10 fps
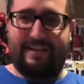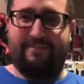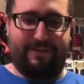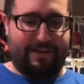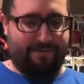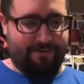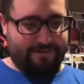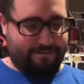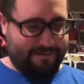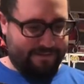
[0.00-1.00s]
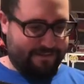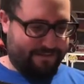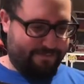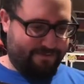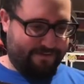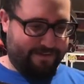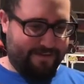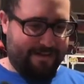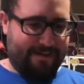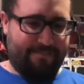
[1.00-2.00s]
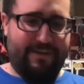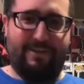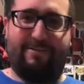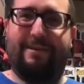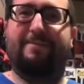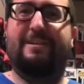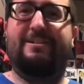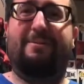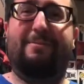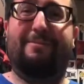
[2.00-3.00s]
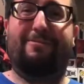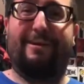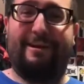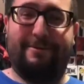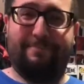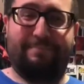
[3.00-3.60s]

I forgot who directed this movie. But either way, Tobey Maguire.